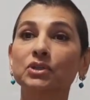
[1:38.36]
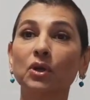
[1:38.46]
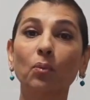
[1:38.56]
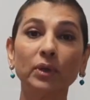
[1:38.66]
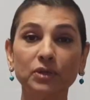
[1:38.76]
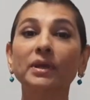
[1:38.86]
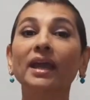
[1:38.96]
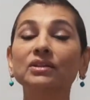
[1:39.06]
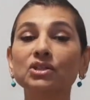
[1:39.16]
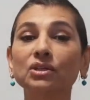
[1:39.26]
so what you
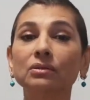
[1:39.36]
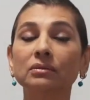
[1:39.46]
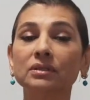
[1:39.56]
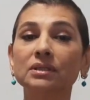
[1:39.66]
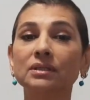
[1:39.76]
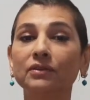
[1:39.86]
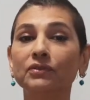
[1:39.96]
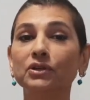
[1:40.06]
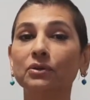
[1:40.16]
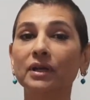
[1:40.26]
can do is, if
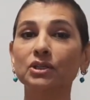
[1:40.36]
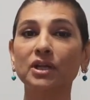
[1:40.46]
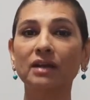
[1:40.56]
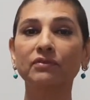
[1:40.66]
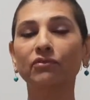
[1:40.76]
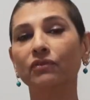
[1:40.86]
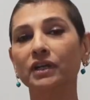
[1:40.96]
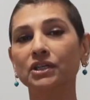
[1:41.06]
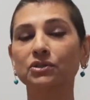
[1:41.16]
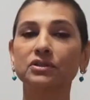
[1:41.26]
you don't actually have a
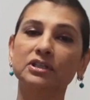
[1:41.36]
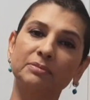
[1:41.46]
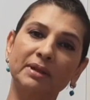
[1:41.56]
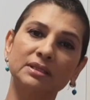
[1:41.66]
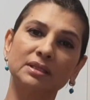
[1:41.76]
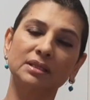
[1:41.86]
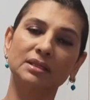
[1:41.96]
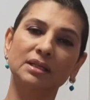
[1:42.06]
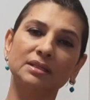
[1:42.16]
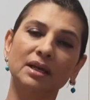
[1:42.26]
fridge or a dispenser that
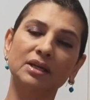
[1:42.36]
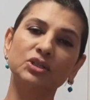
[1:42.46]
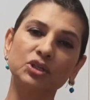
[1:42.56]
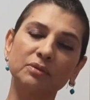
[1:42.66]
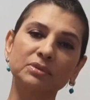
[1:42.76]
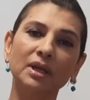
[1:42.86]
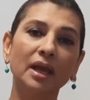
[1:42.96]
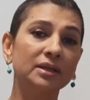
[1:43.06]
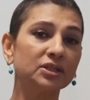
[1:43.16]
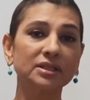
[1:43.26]
does ice chips,
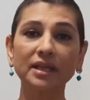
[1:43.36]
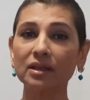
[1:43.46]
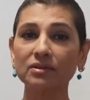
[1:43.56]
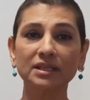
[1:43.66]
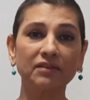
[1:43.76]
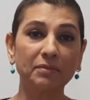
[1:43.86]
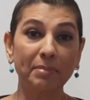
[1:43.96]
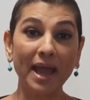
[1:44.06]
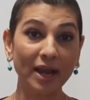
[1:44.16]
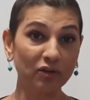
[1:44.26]
just get yourself a
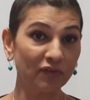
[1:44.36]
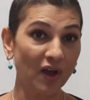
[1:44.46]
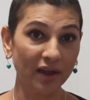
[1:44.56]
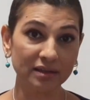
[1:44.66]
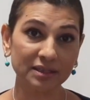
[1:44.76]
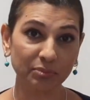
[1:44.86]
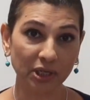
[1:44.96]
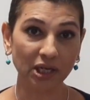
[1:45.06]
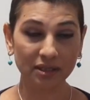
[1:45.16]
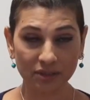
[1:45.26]
bag of ice
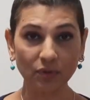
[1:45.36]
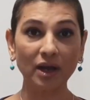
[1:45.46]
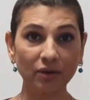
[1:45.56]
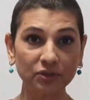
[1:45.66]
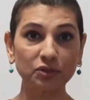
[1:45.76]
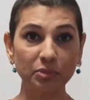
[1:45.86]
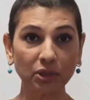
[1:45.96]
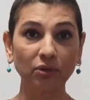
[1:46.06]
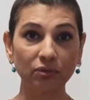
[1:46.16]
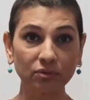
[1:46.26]
because you are going to be
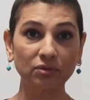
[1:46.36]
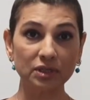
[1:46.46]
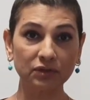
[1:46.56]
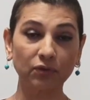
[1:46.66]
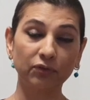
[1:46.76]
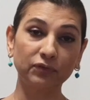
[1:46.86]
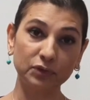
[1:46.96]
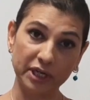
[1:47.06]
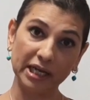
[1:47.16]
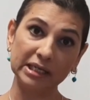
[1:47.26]
going through this for a
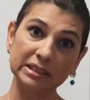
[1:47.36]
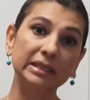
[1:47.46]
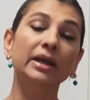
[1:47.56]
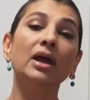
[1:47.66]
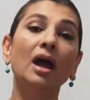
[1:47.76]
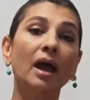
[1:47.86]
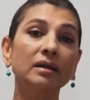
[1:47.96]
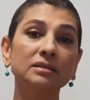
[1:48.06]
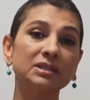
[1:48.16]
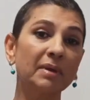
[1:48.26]
few days
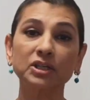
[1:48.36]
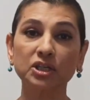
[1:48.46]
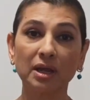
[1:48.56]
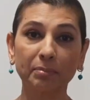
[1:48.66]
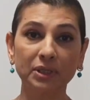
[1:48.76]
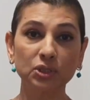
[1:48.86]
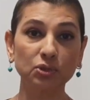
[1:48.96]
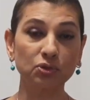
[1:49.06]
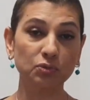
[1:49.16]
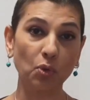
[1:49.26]
and smash it up
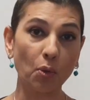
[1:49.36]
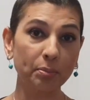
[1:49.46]
into small